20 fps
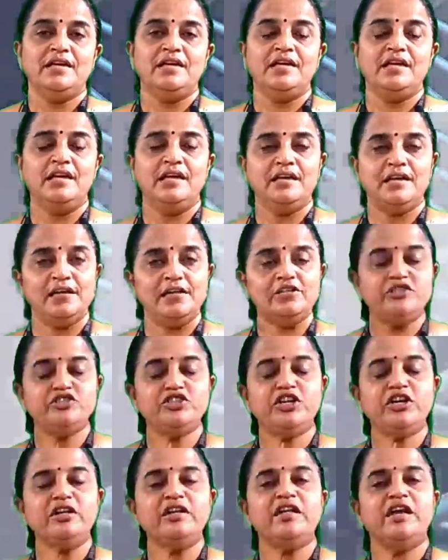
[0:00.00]
He
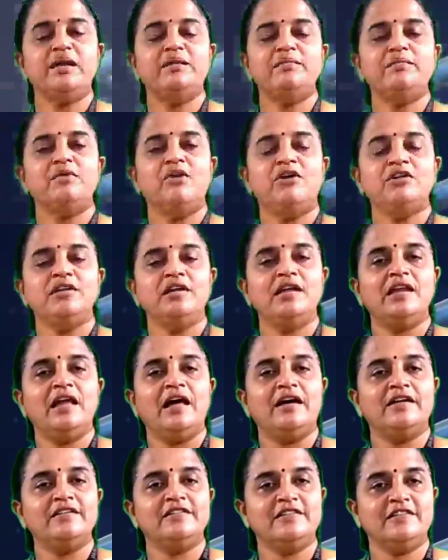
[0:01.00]
cultured them on a
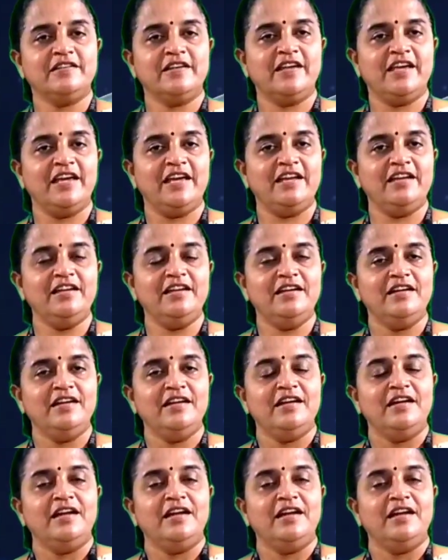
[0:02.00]
large scale